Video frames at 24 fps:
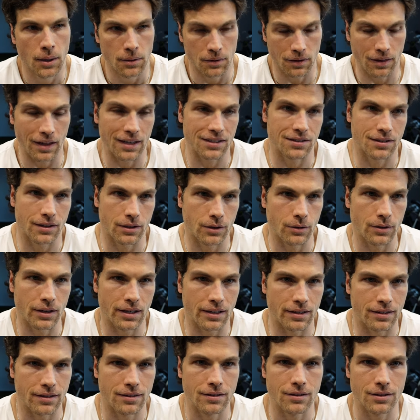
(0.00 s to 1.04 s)
The last thing you
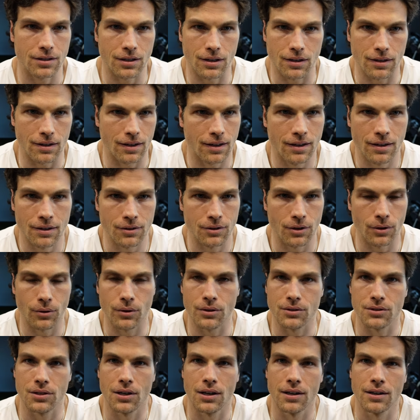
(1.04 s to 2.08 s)
need to do
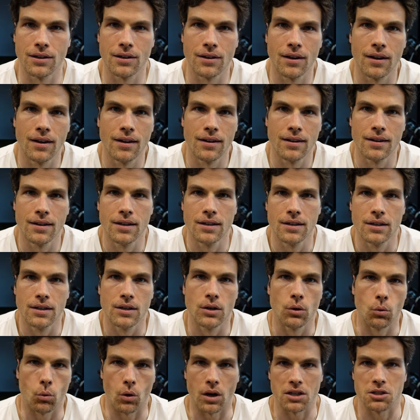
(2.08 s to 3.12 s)
is
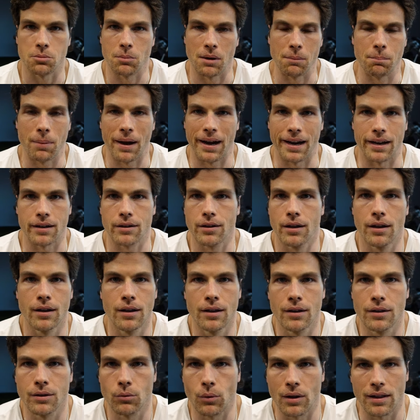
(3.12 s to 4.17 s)
watch me pant
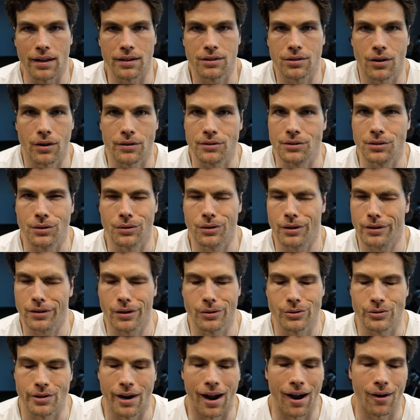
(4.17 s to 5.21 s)
while I talk to you to
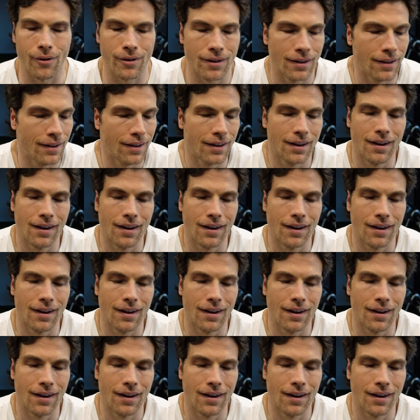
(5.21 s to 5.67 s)
close it out.